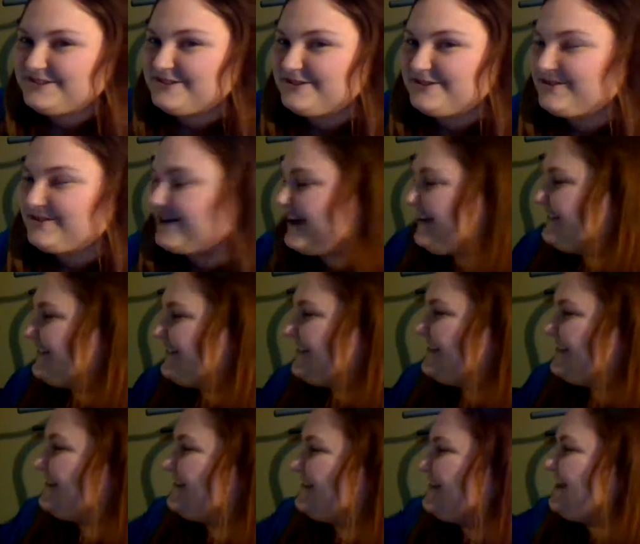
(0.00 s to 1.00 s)
Okay.
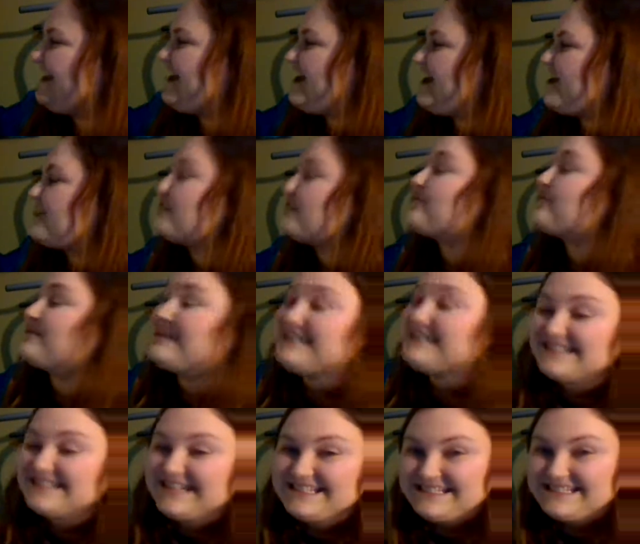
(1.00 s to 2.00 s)
The
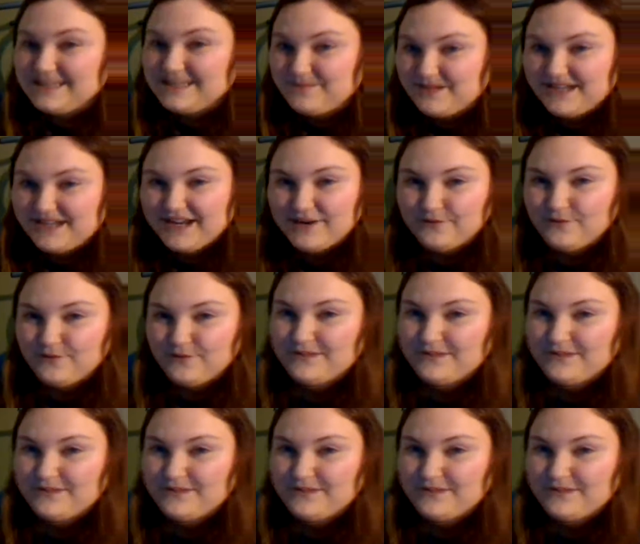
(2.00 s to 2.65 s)
reason I say be careful